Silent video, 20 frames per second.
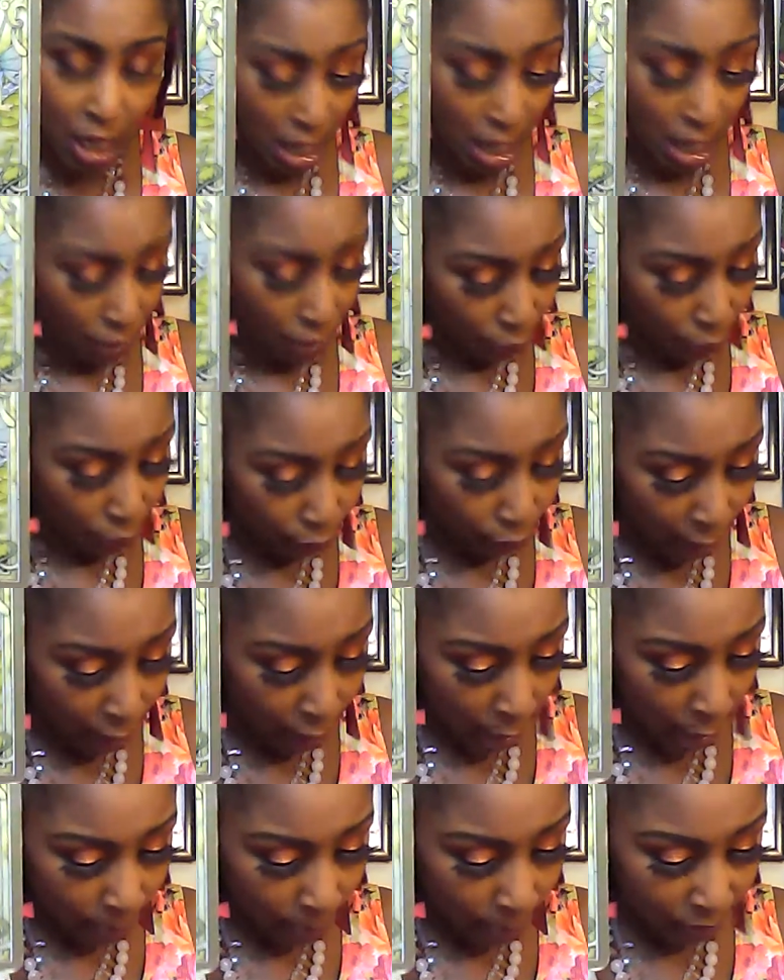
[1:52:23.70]
The 3 of
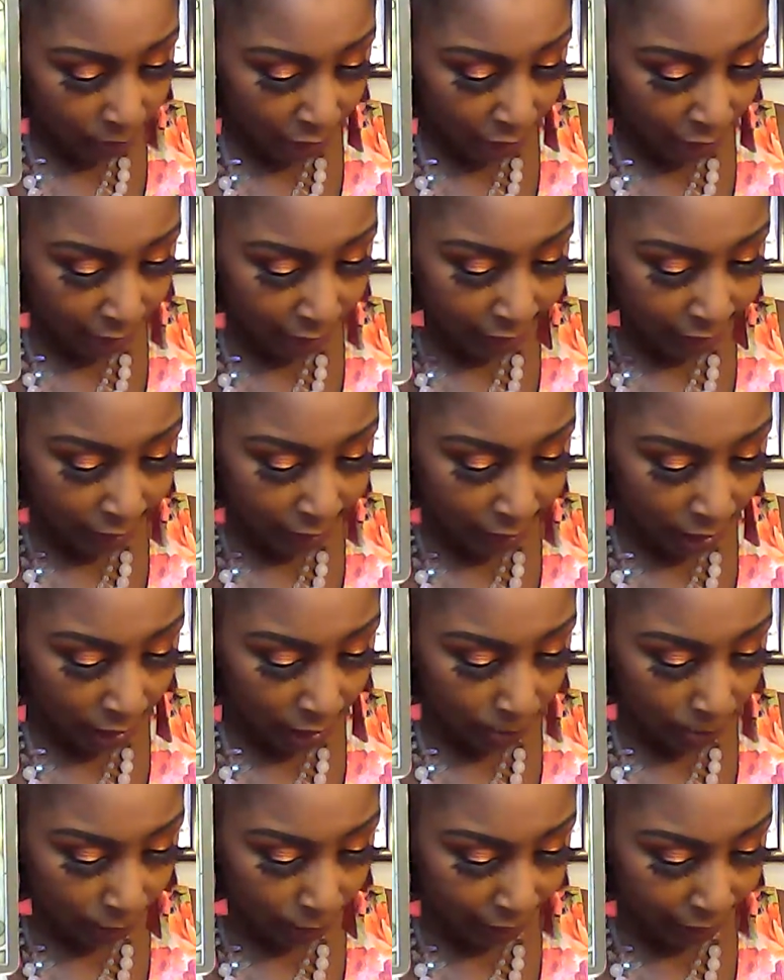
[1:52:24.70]
Cups here is
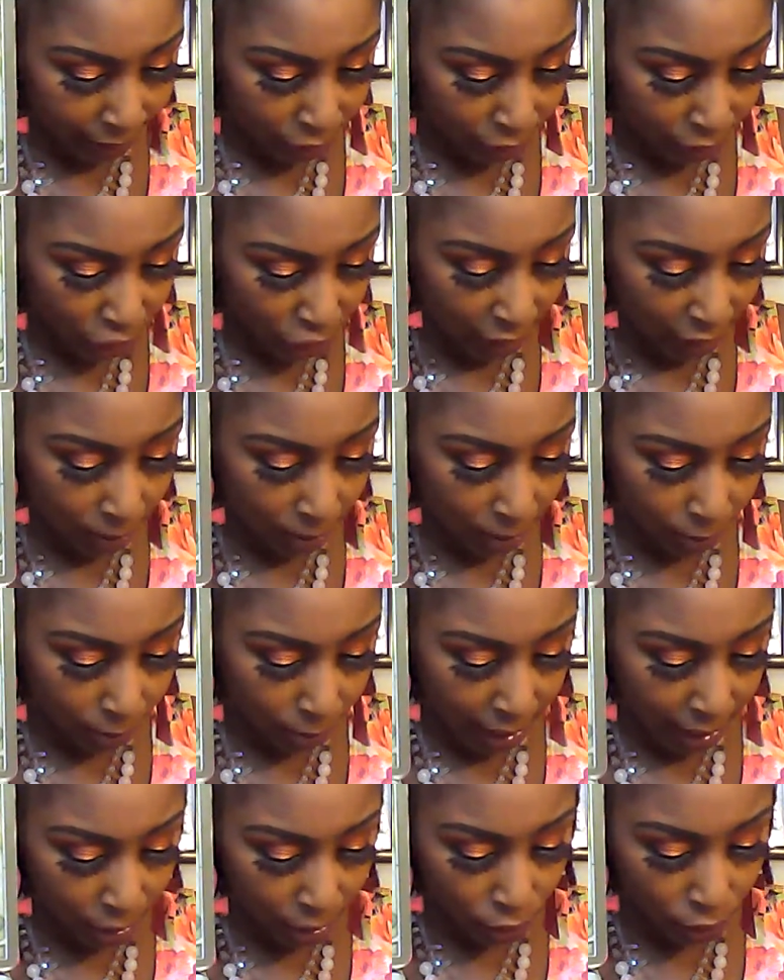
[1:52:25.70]
celebrate
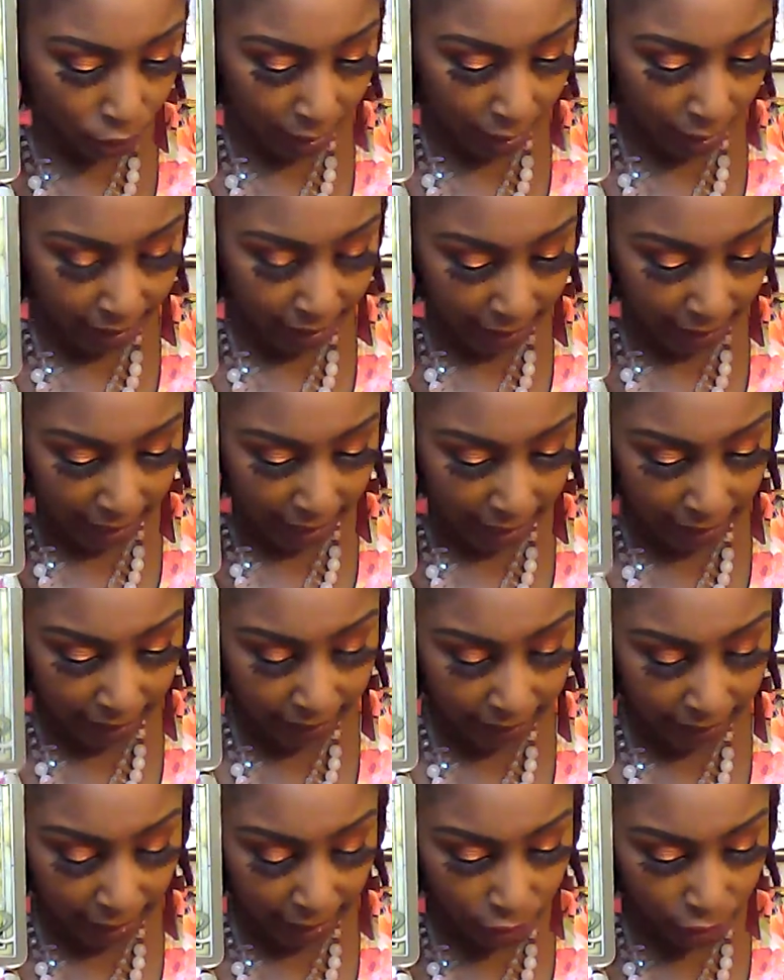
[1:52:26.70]
the great things
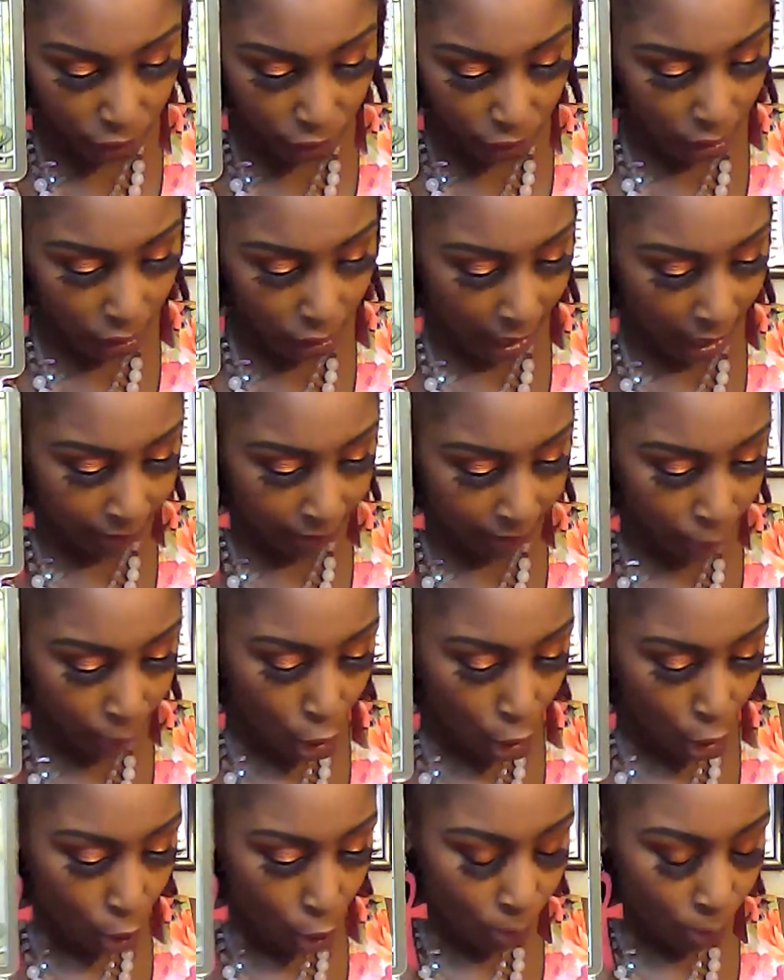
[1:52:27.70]
in your life
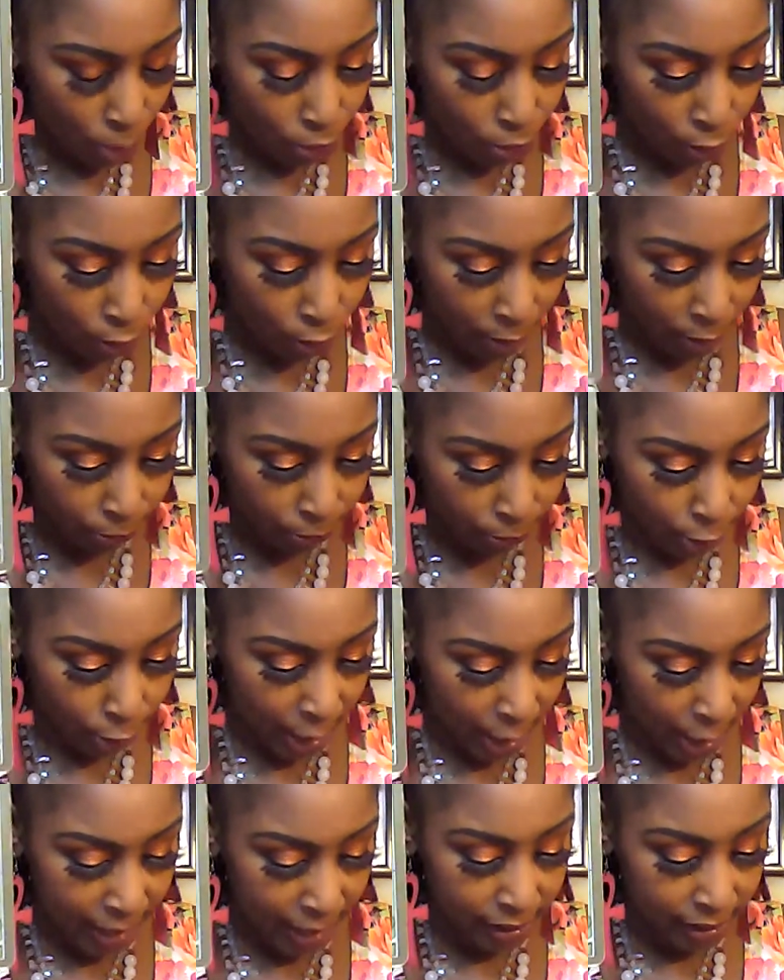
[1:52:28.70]
with great
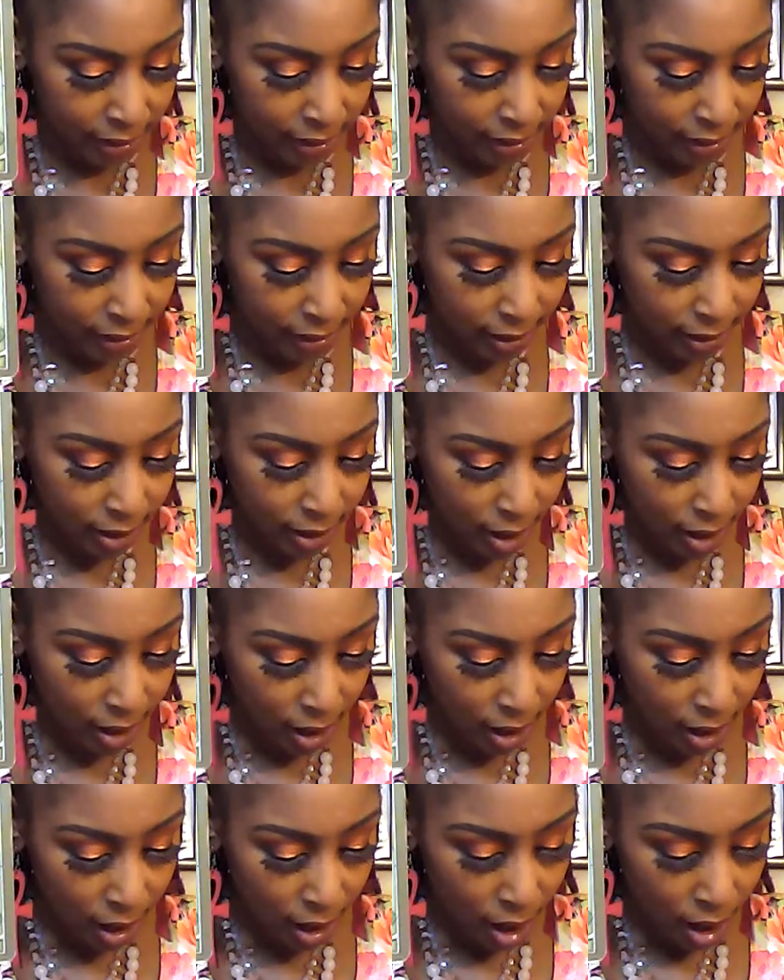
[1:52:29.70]
friends
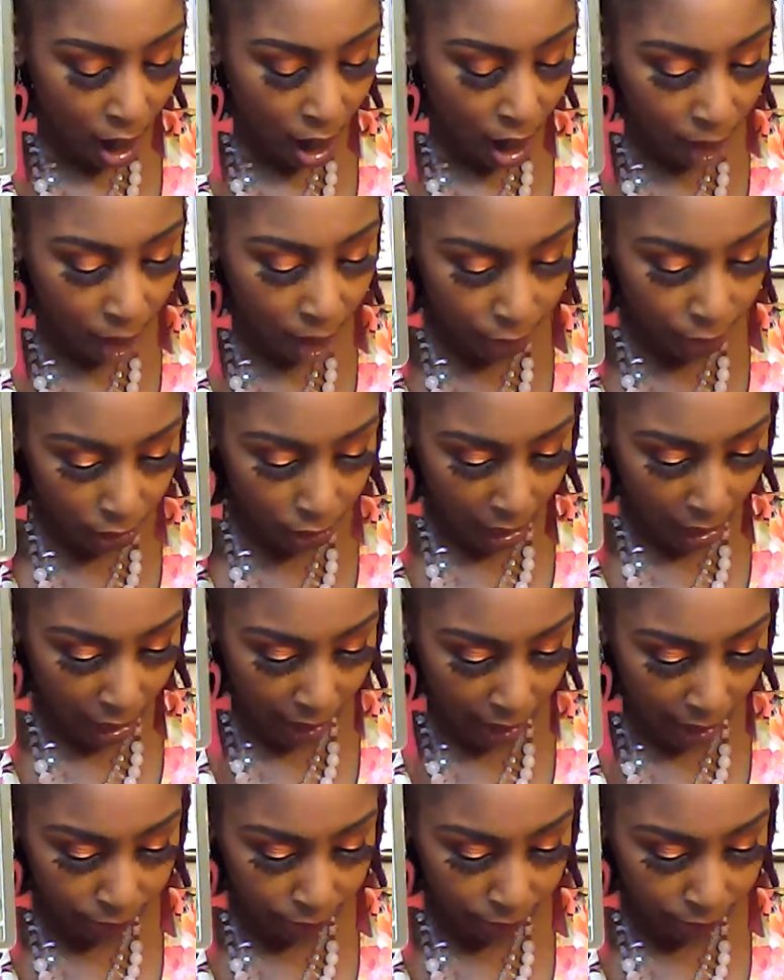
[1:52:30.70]
of your life.